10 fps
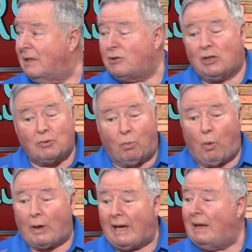and just
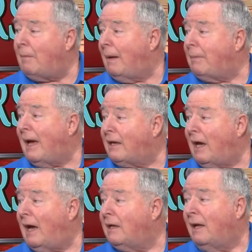working in my
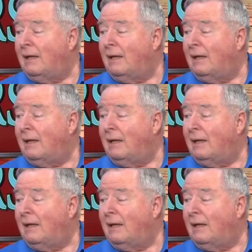backyard,